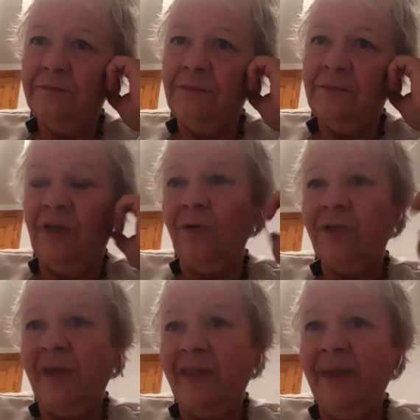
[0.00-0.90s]

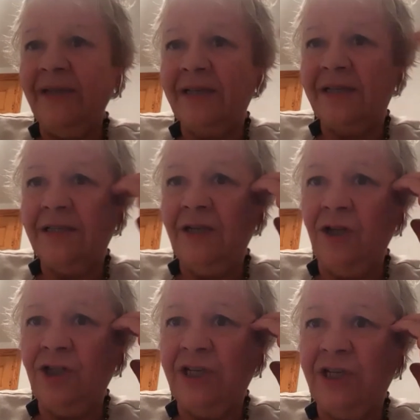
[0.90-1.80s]
use mathematics and
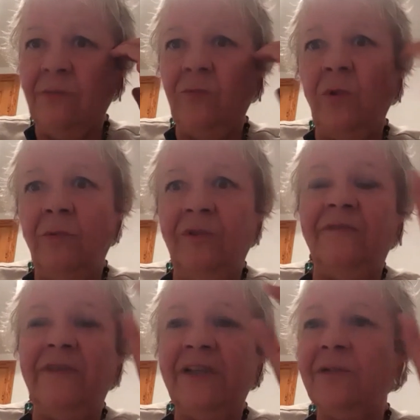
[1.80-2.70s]
logic and what will
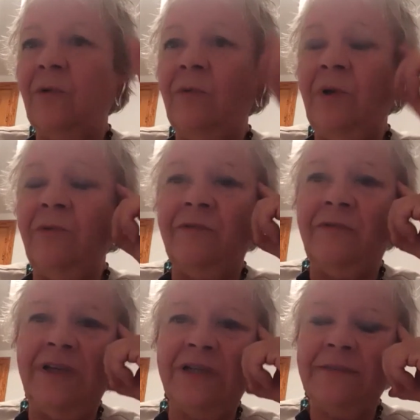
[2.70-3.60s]
fit and what won't
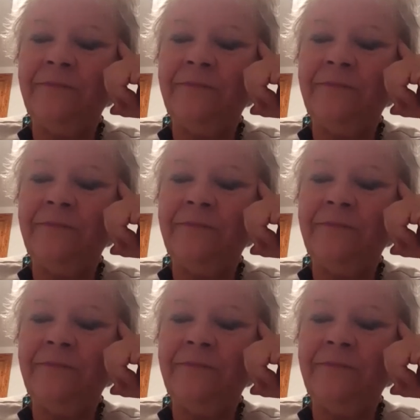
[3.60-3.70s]
fit.